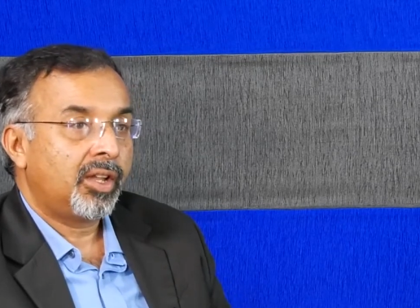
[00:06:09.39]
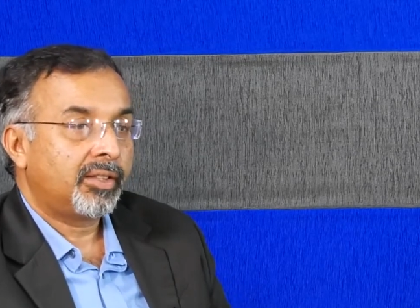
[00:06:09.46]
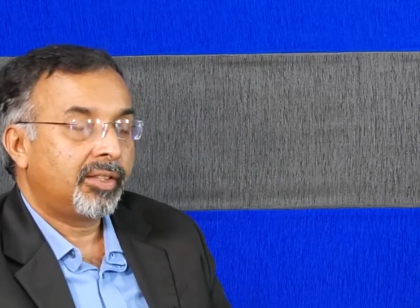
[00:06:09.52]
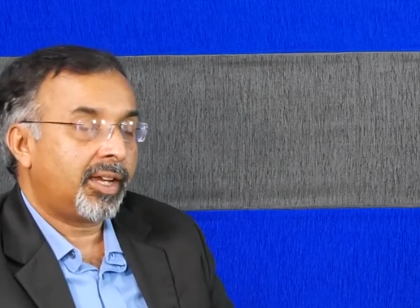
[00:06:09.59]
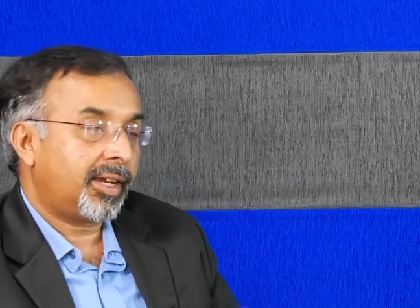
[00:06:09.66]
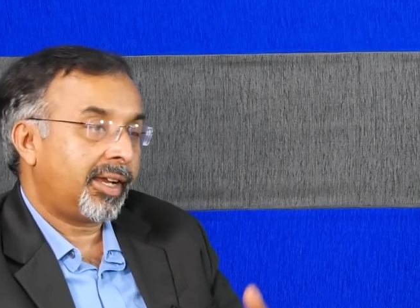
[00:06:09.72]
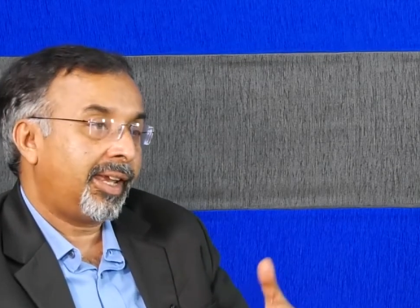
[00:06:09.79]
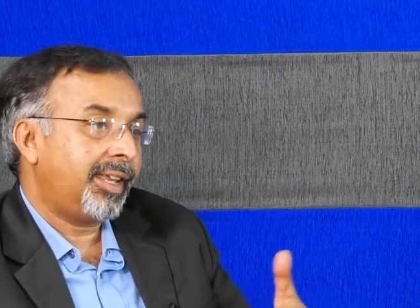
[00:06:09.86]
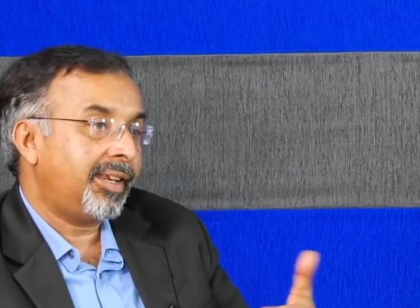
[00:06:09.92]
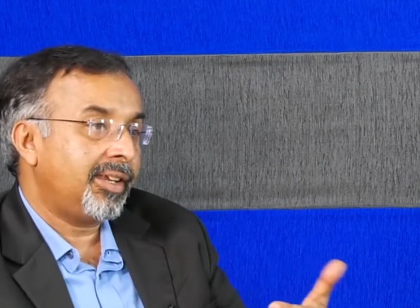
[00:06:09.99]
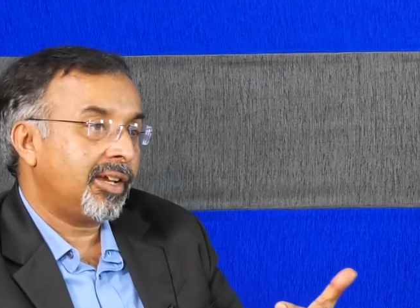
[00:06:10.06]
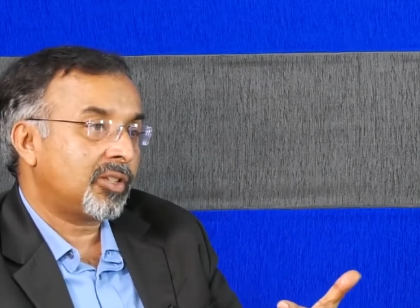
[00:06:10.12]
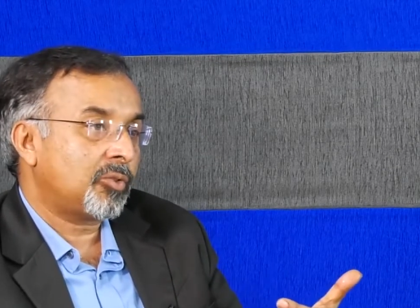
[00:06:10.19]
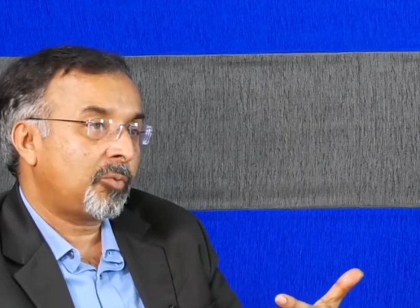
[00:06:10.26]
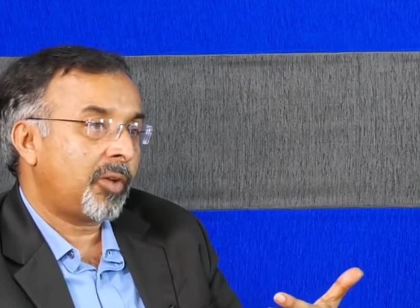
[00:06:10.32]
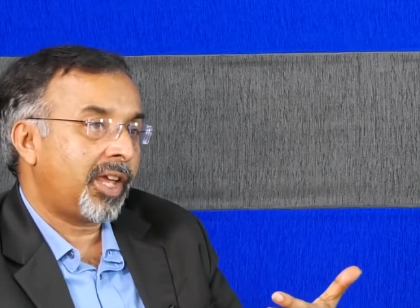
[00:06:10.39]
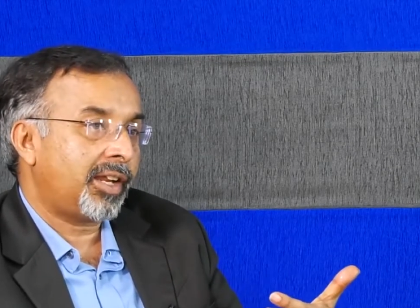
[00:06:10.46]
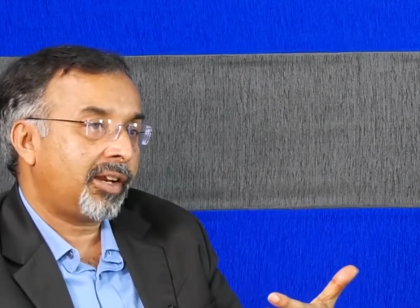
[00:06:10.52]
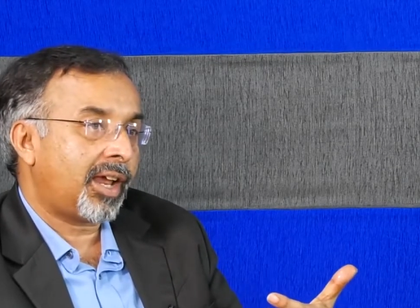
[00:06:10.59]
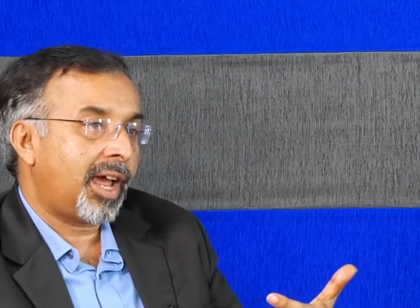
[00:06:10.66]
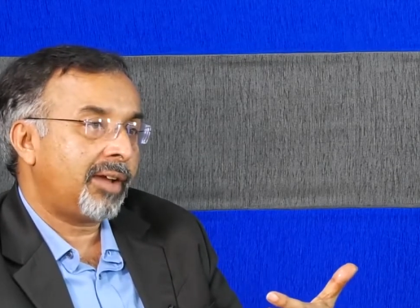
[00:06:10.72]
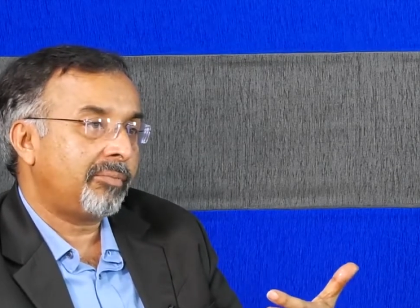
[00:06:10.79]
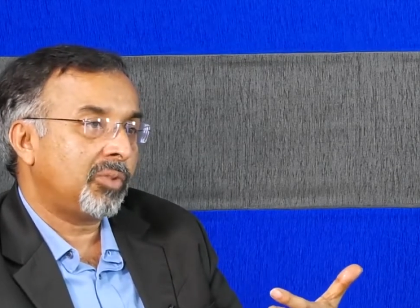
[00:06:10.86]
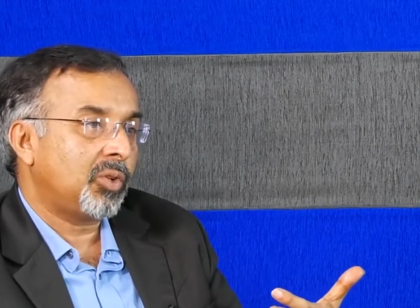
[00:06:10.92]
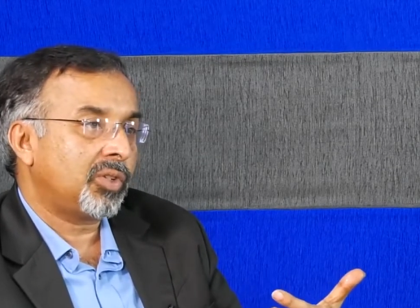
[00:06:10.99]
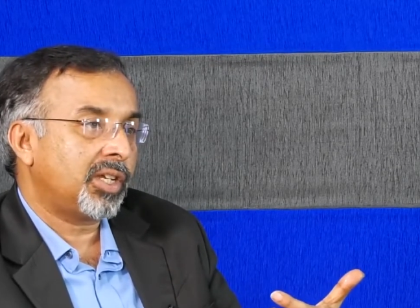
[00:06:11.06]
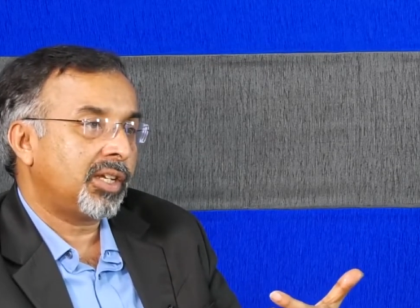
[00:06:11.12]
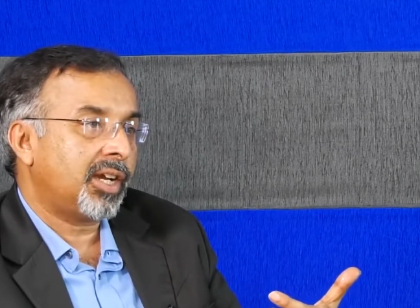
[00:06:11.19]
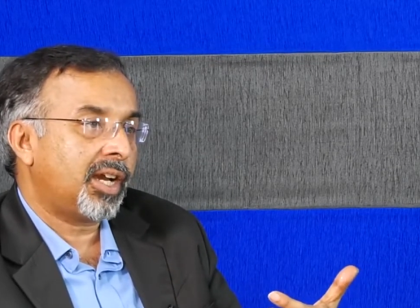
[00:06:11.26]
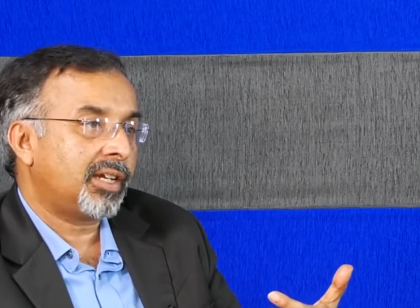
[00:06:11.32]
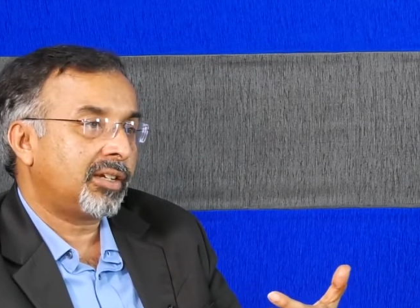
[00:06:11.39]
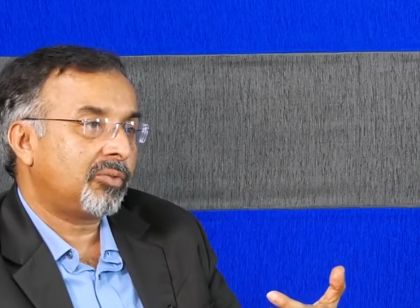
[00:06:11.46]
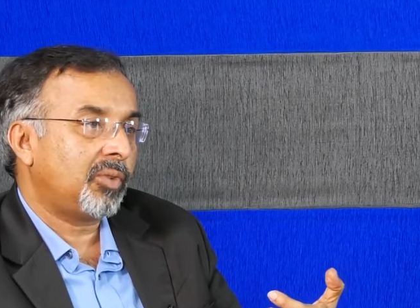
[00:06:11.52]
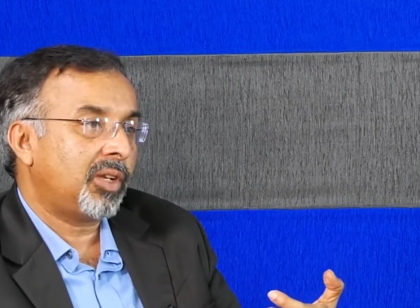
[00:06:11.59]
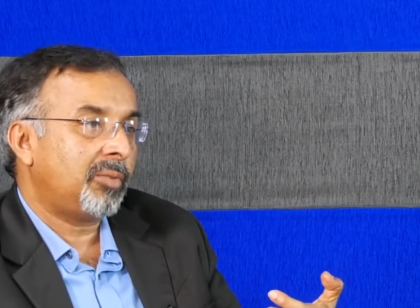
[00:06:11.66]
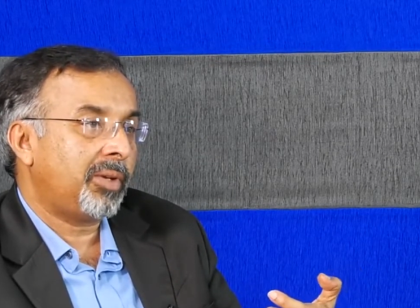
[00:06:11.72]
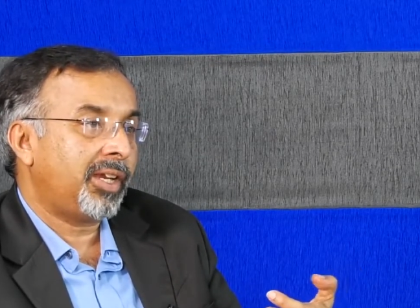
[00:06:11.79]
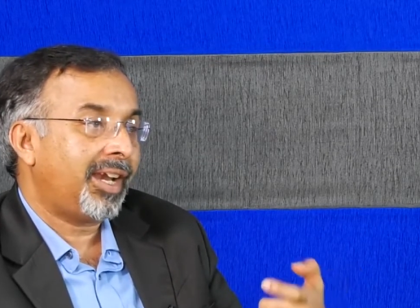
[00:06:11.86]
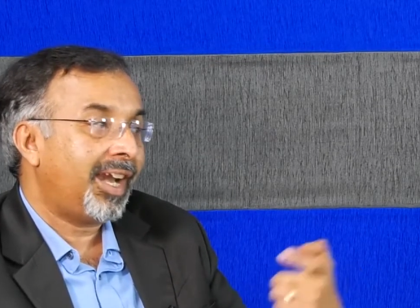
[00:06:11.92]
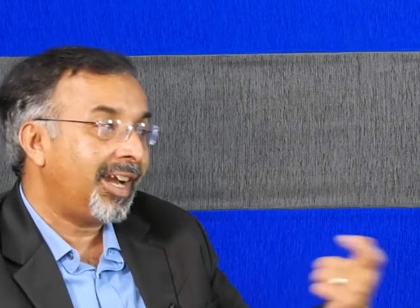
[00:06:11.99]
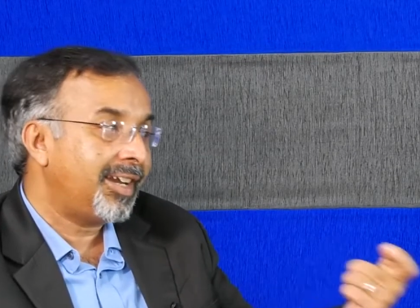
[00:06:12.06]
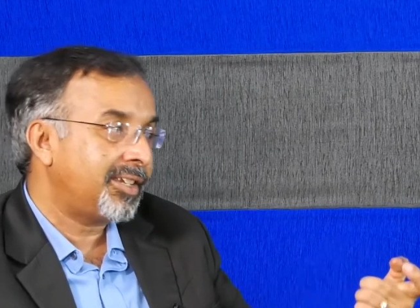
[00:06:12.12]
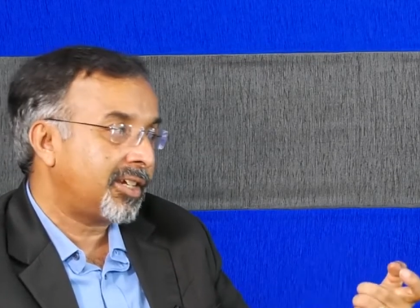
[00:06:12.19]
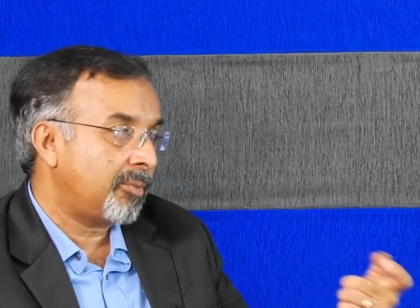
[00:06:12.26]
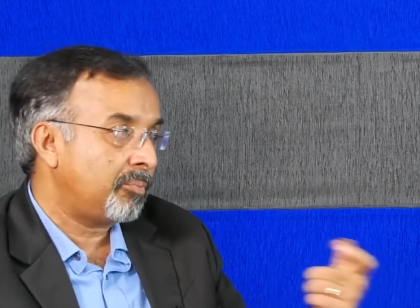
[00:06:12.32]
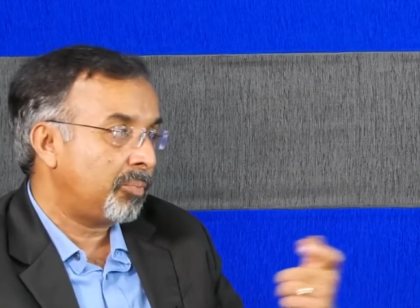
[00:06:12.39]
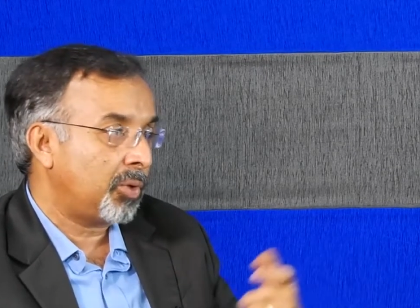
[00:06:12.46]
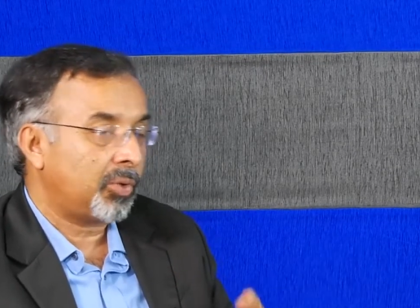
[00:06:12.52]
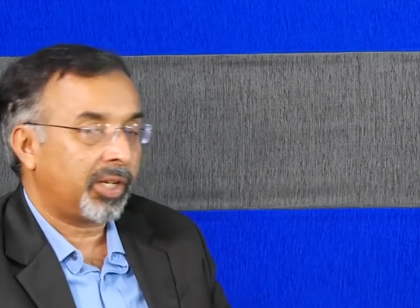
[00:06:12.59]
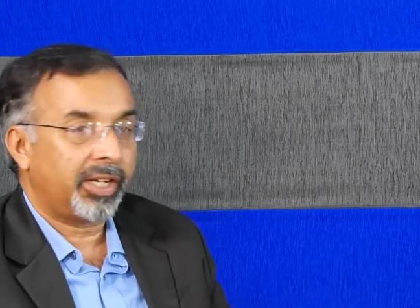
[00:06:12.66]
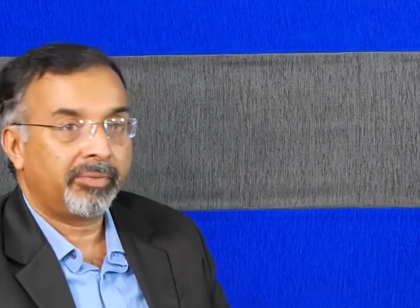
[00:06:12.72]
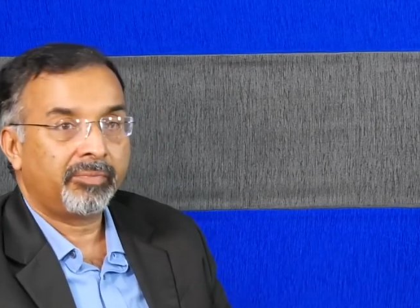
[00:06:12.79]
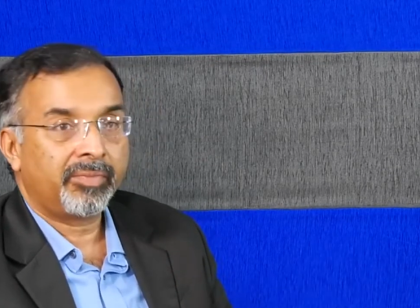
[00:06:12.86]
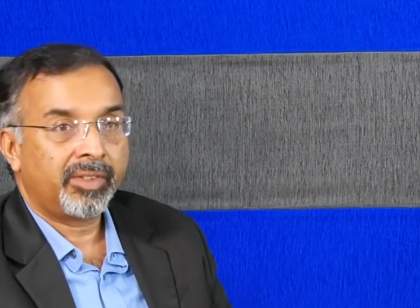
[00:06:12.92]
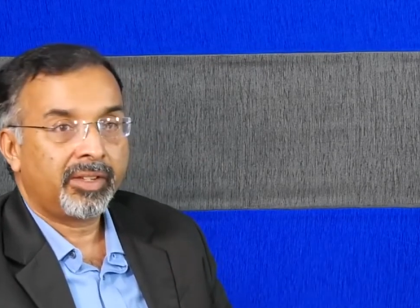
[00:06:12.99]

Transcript: The areas where I'm looking at will be edge computing.